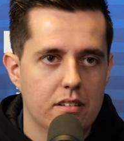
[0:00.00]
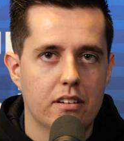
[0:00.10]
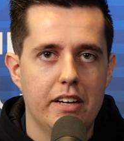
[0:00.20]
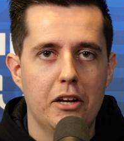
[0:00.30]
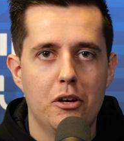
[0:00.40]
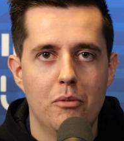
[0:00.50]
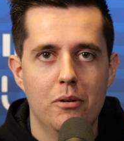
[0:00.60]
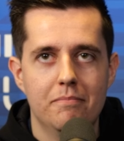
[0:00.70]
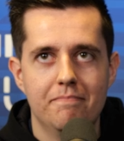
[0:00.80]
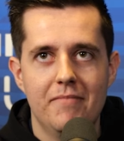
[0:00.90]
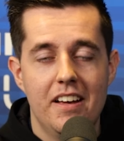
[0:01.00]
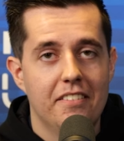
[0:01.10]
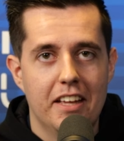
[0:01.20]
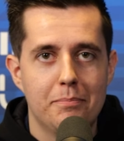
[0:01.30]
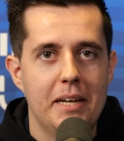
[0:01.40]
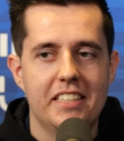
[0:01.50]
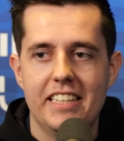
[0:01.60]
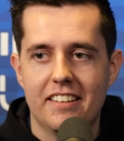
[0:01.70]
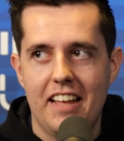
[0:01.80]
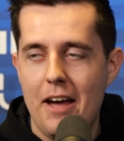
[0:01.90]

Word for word: uh, quelques mots. That's basically it.